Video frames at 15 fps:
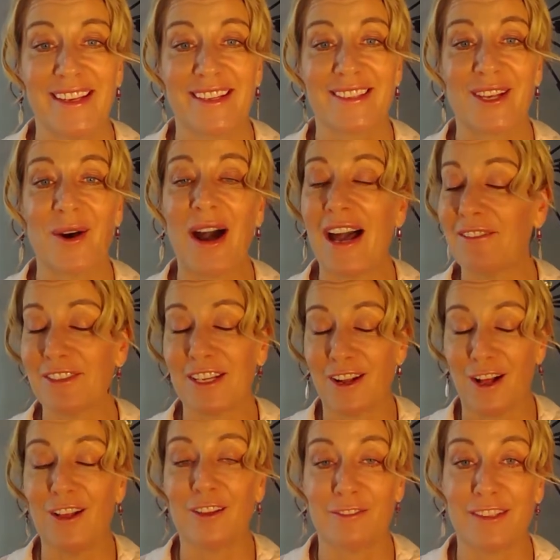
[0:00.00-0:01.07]
So I've done
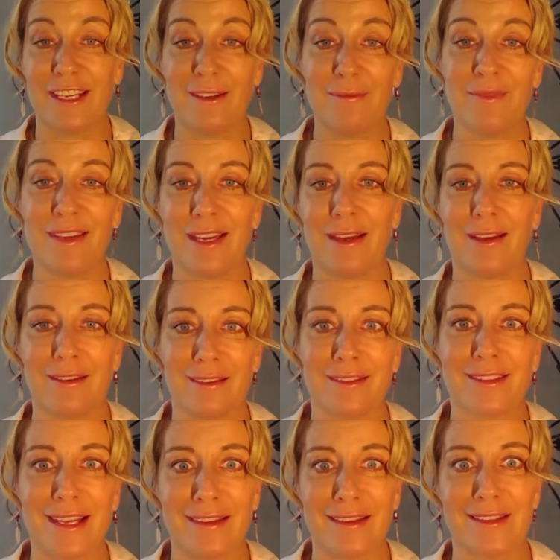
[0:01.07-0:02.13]
all of them and
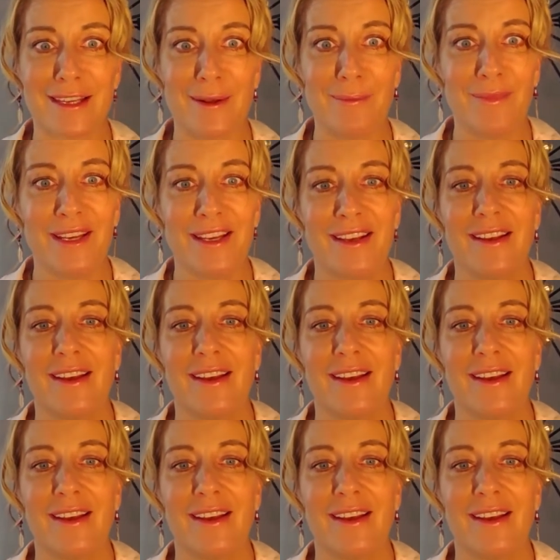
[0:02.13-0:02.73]
then some.